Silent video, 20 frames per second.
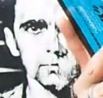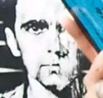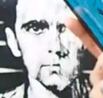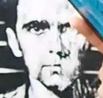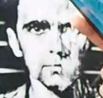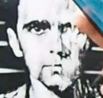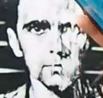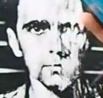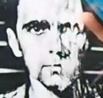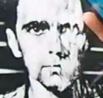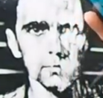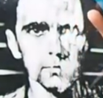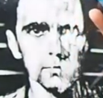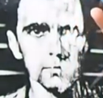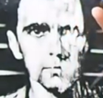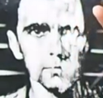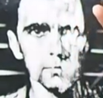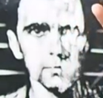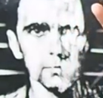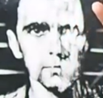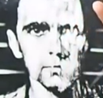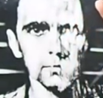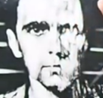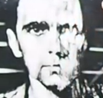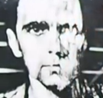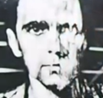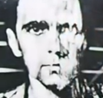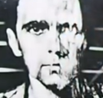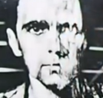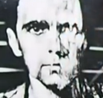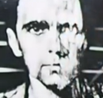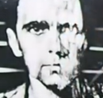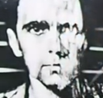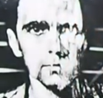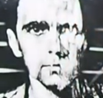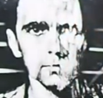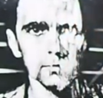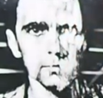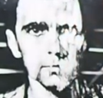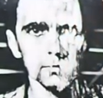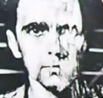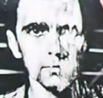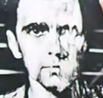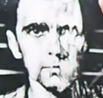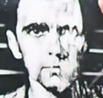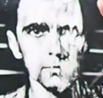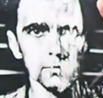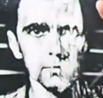(not speaking)